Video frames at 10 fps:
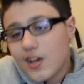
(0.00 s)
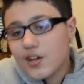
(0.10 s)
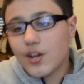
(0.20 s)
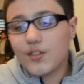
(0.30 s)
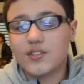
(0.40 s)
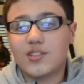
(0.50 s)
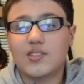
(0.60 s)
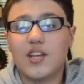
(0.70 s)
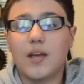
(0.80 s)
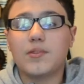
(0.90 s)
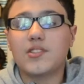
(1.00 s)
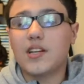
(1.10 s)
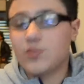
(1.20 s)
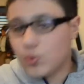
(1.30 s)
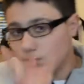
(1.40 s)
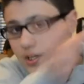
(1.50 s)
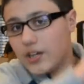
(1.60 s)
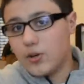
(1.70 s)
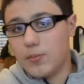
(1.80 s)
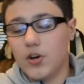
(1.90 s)
nothing to say besides all
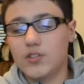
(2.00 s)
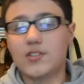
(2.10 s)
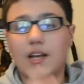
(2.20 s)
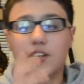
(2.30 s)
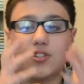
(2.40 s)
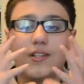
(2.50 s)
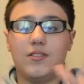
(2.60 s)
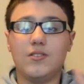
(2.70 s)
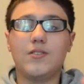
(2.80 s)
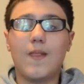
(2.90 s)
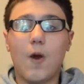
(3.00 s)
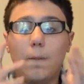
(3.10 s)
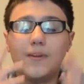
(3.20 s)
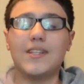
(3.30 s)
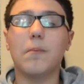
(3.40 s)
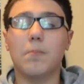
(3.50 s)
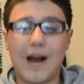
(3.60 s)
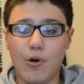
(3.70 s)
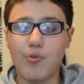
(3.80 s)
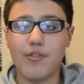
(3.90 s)
Dinobots actually open their
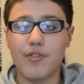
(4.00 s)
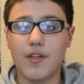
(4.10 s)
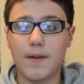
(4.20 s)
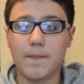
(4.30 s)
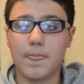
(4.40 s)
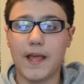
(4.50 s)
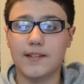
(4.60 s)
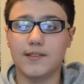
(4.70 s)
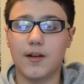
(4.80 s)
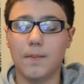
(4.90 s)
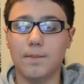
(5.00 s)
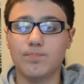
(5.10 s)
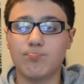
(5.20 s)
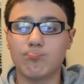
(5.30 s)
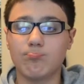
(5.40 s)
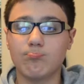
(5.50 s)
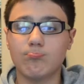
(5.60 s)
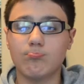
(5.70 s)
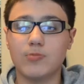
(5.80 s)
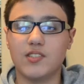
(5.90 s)
mouth and
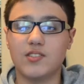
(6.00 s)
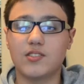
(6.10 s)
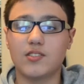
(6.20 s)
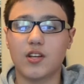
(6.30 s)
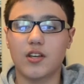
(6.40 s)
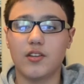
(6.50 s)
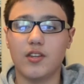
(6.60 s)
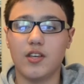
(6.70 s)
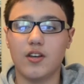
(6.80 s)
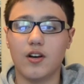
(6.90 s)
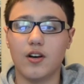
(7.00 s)
they suck in the